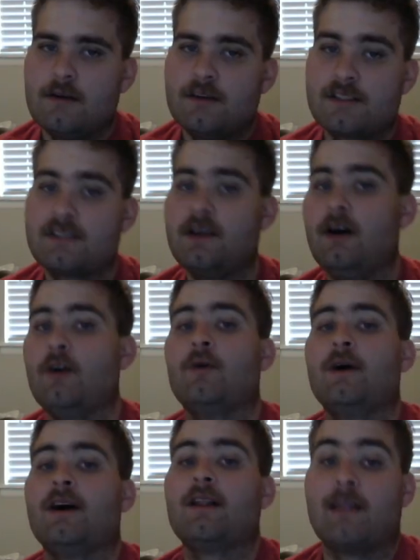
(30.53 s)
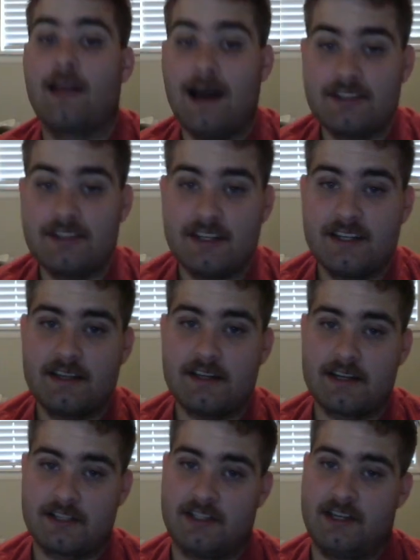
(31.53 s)
So, logic and
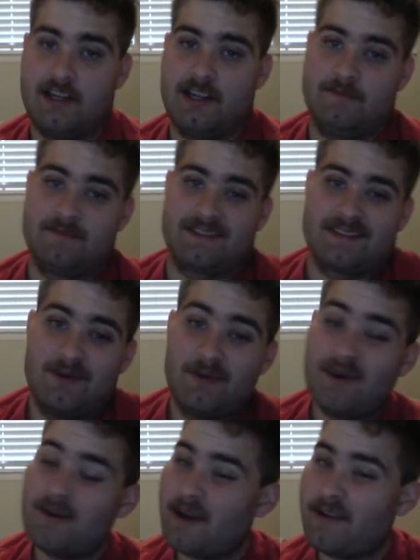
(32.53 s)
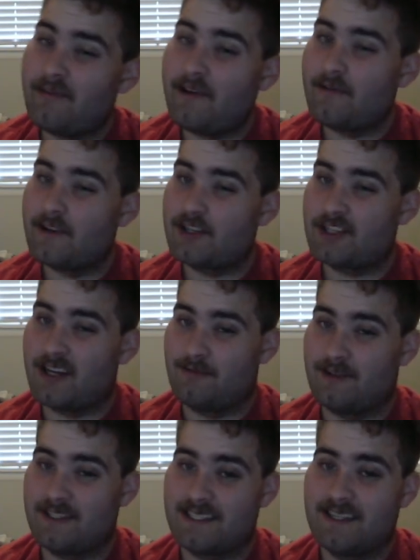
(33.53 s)
deduction games. One of my favorite
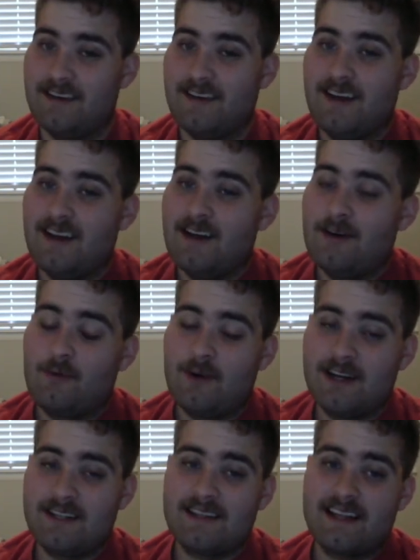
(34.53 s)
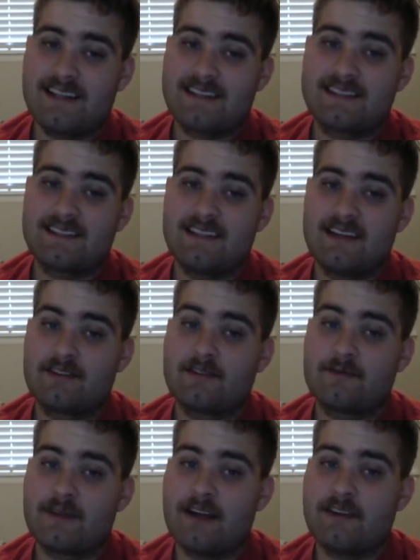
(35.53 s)
genres. One that's centered
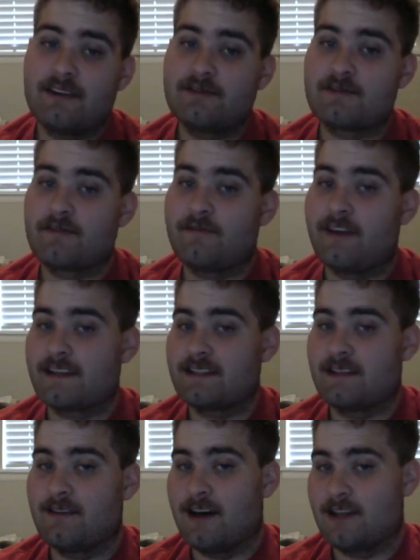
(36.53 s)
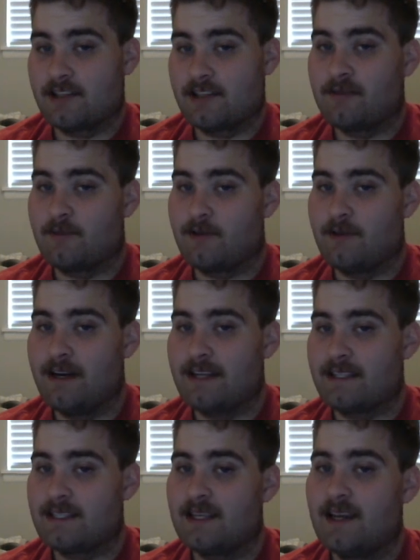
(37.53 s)
around the use of facts and logic to
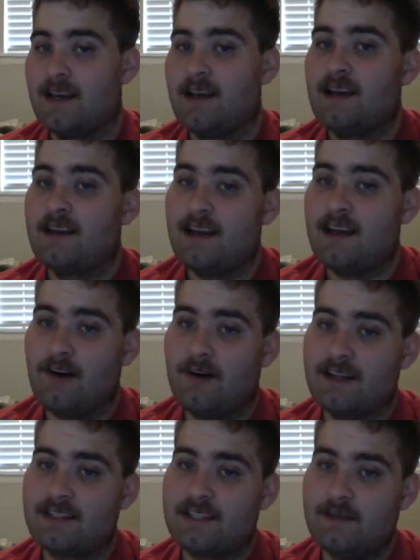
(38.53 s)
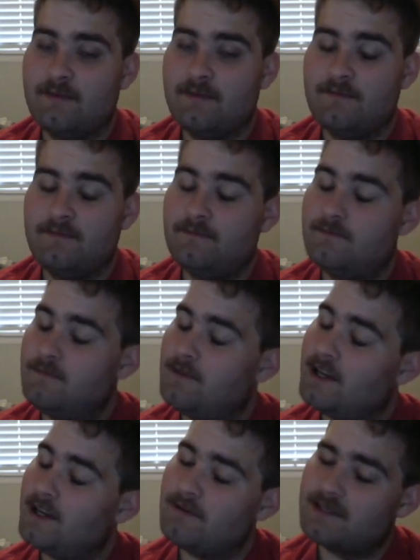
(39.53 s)
progress. Now,
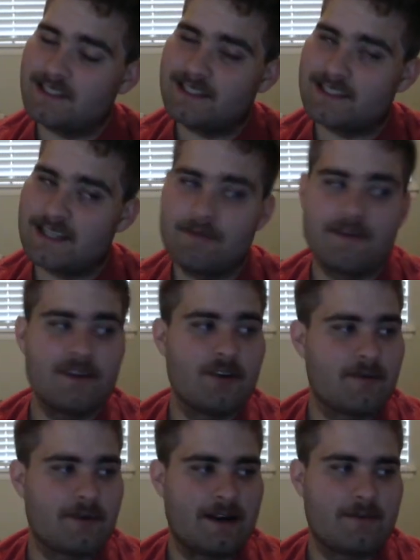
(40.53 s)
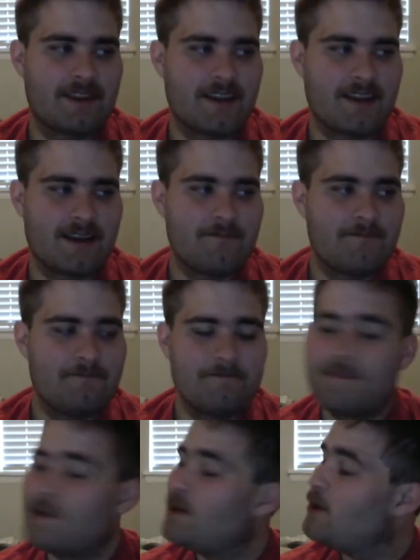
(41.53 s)
I know what some of you are probably thinking.
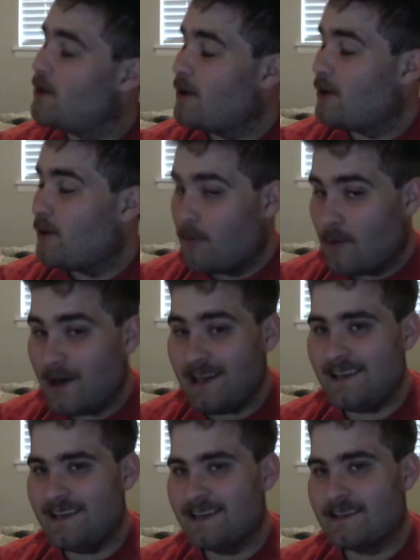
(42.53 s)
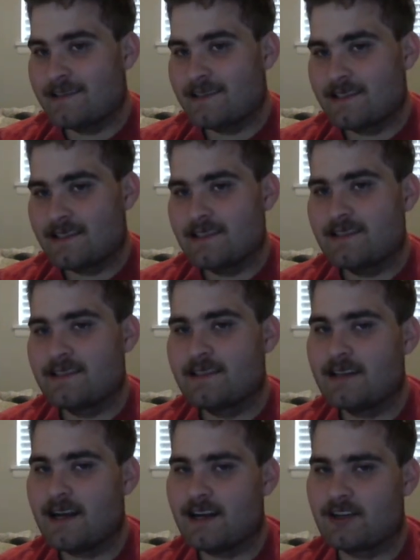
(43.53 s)
What is
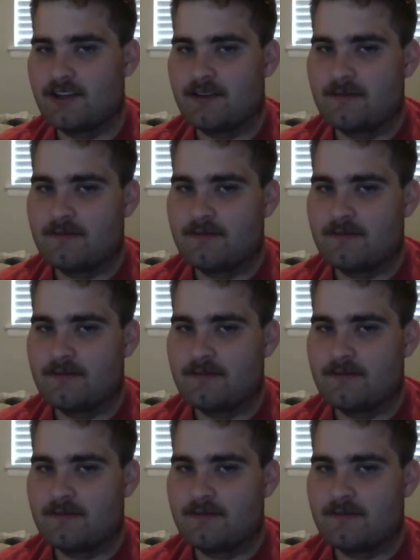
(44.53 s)
deduction?